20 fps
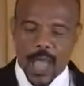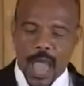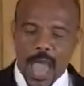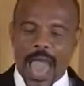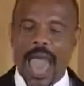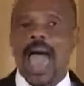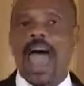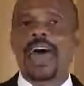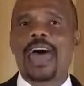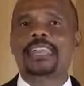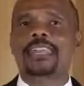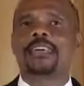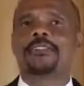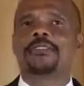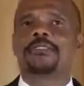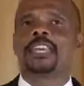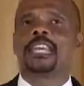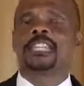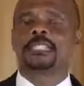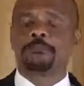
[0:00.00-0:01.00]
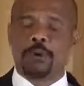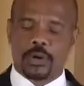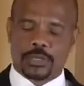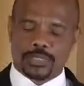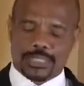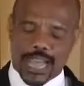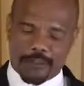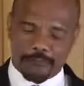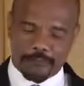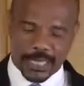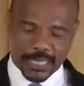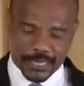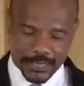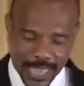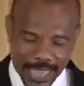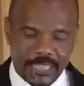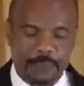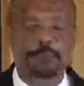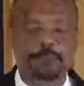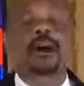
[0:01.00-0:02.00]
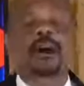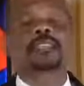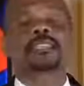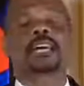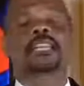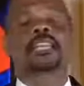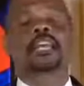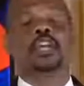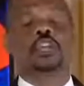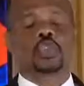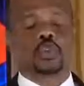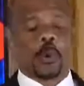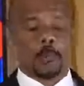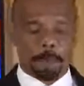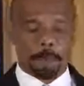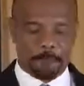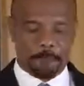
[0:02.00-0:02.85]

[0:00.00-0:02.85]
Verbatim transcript: And these books have been catapulted into